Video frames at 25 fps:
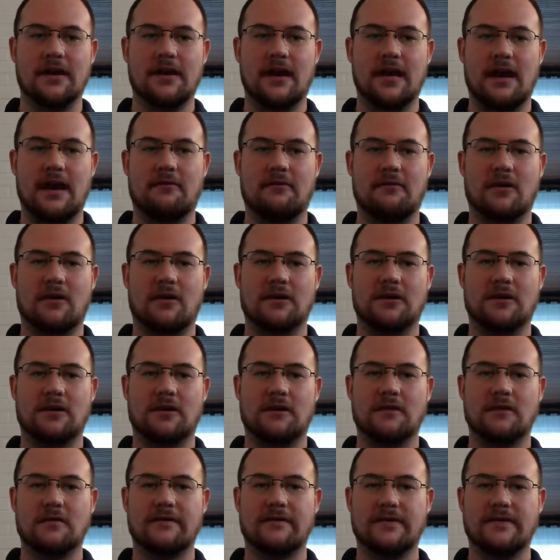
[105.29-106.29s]
I wanted
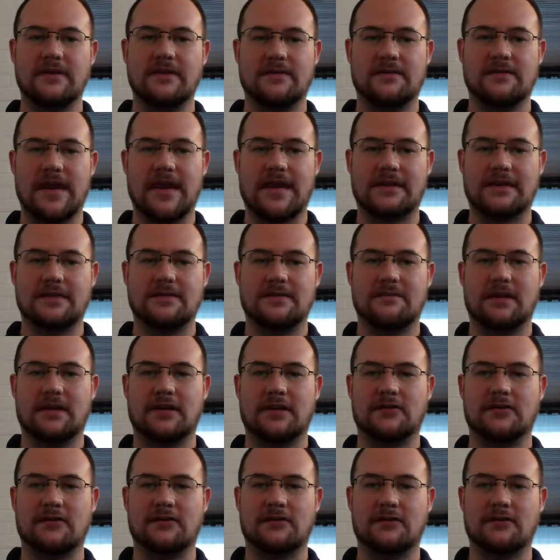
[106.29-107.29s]
her feedback to make
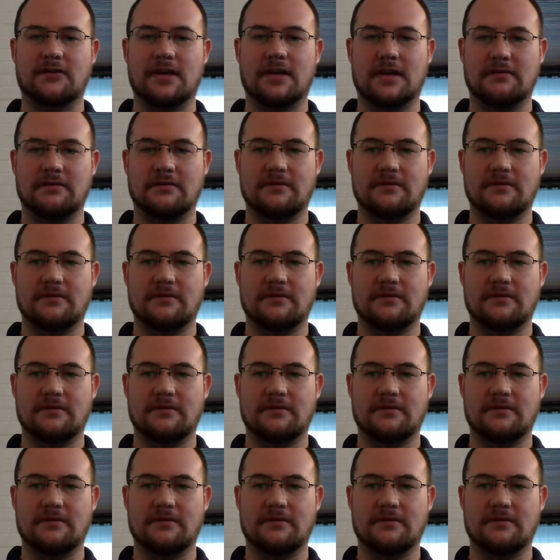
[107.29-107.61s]
sure that I